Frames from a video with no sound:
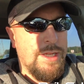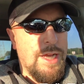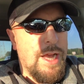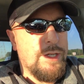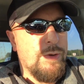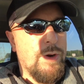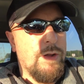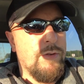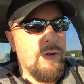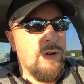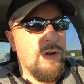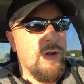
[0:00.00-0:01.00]
tags or
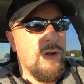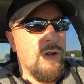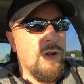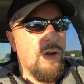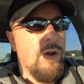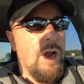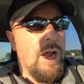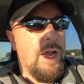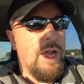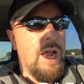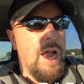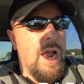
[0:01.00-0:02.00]
whatever, right?